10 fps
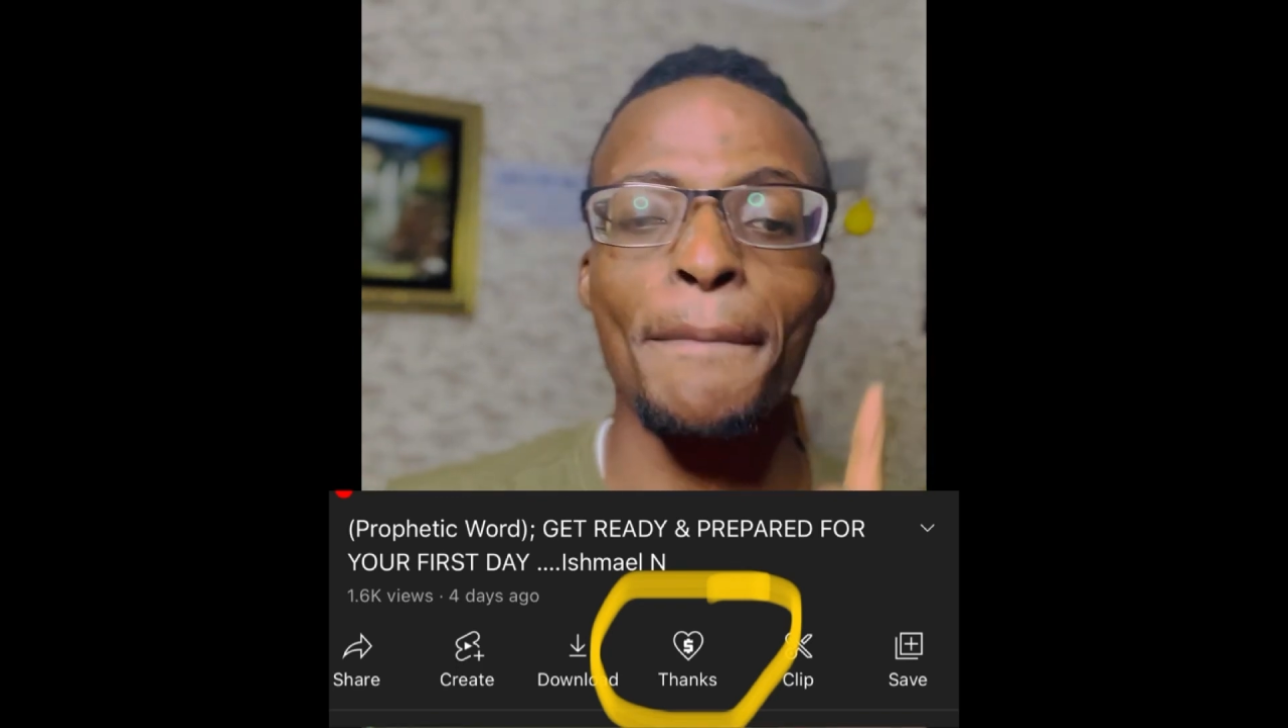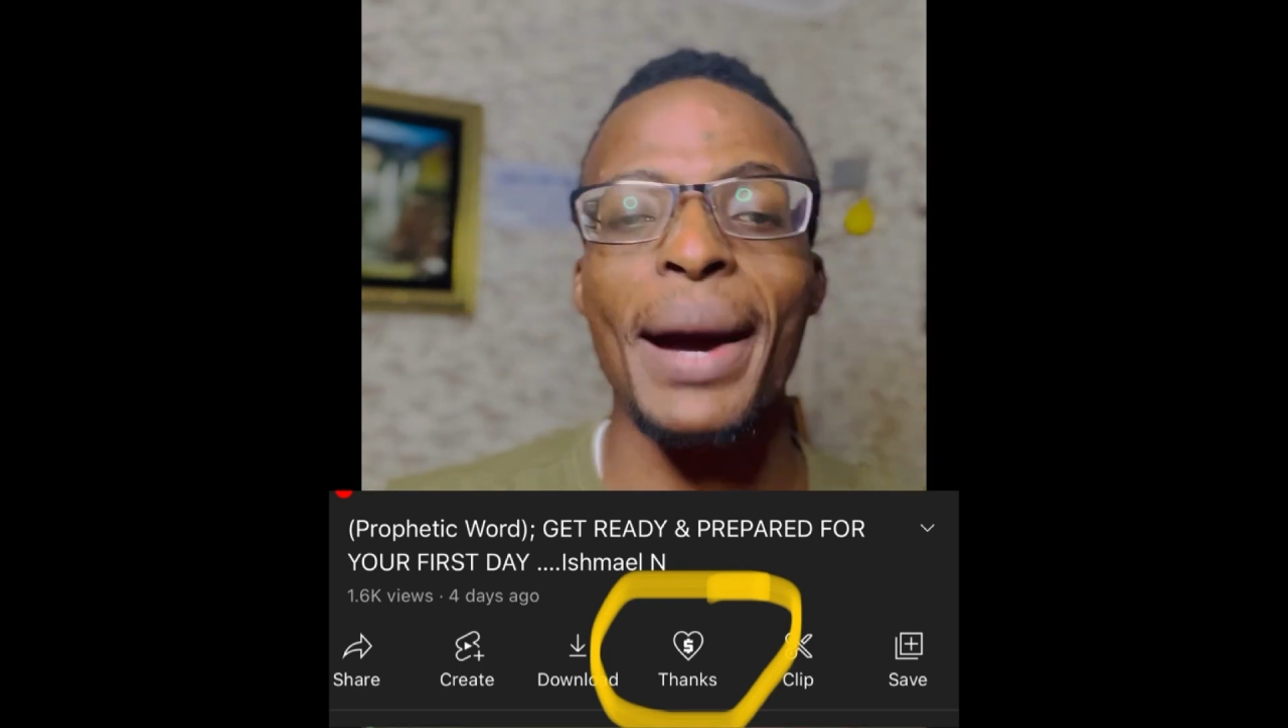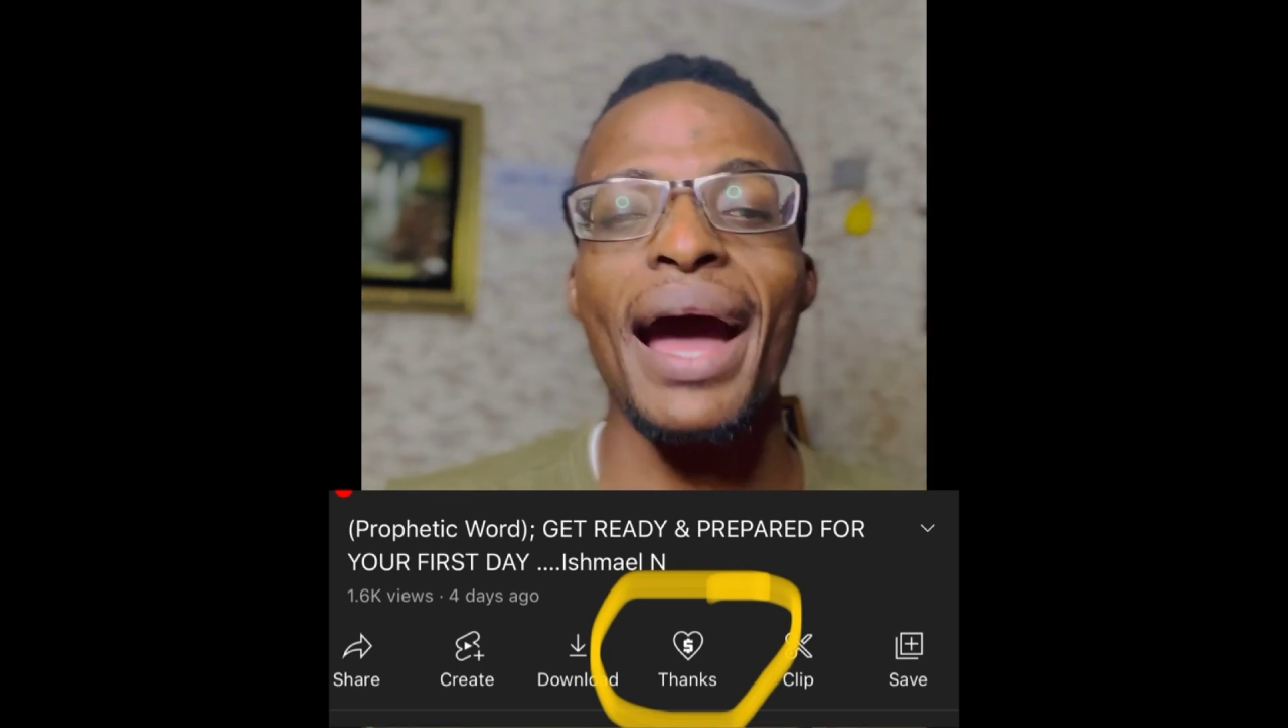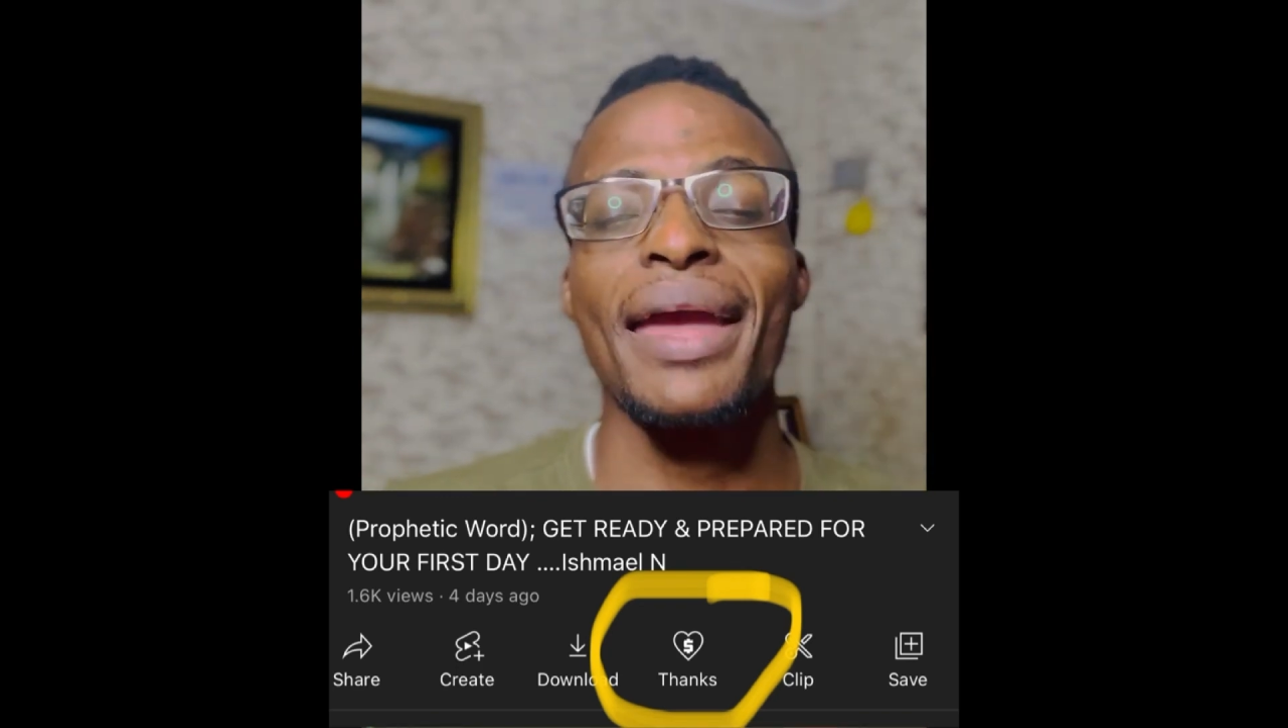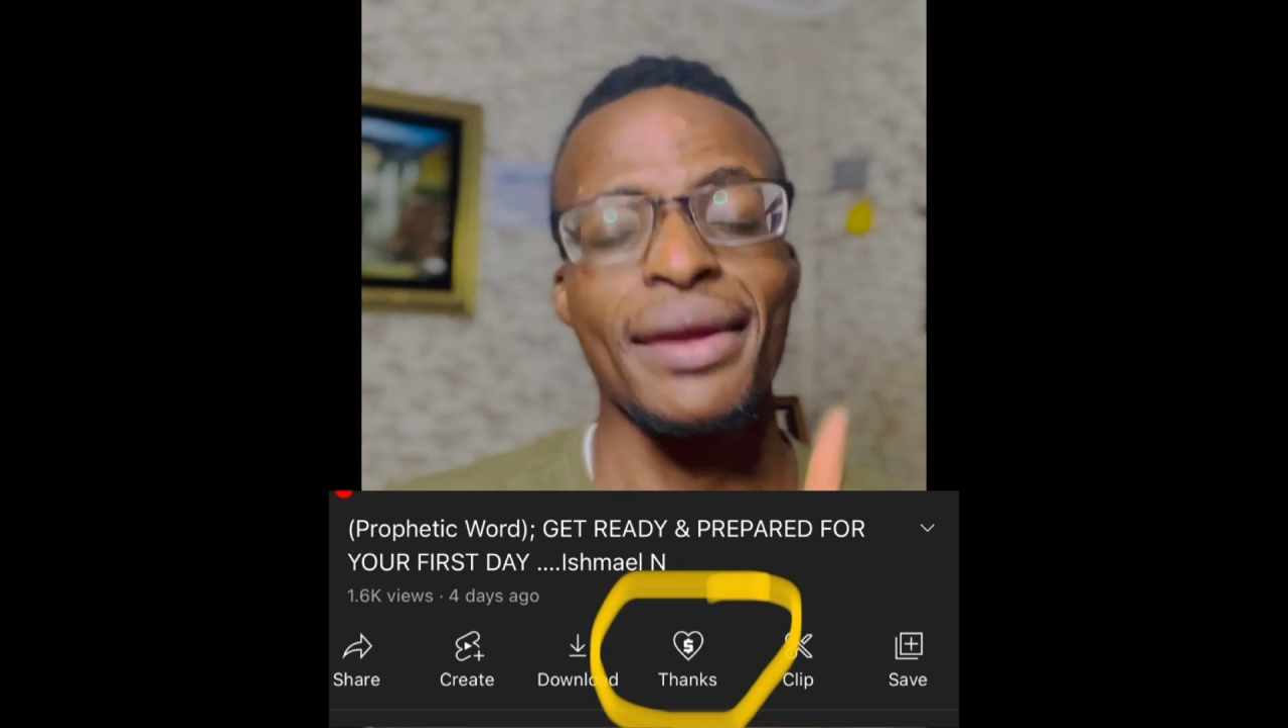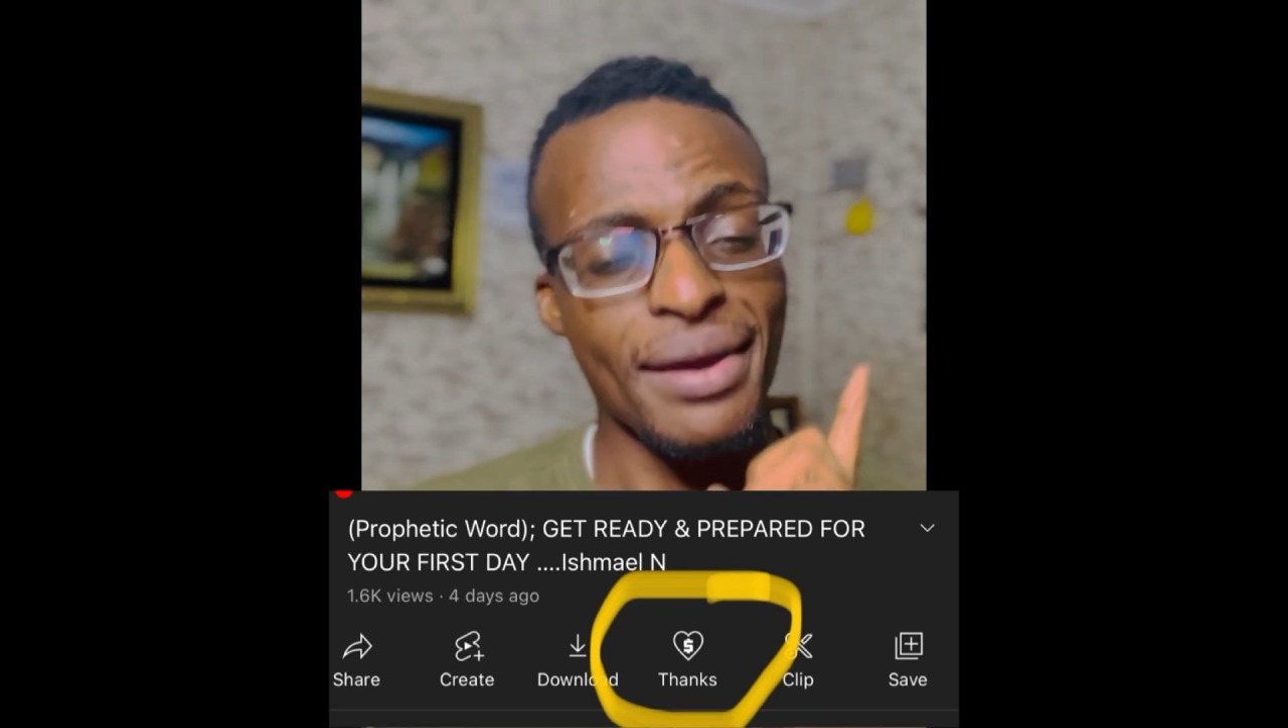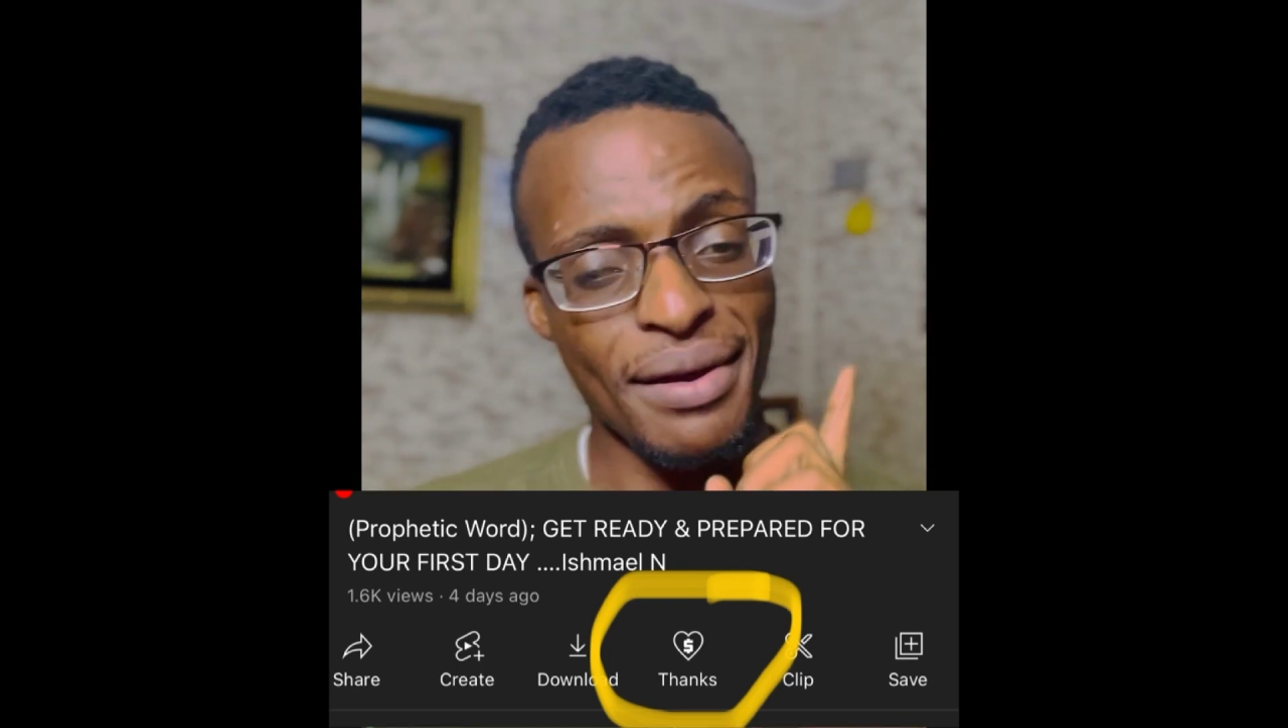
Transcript: bye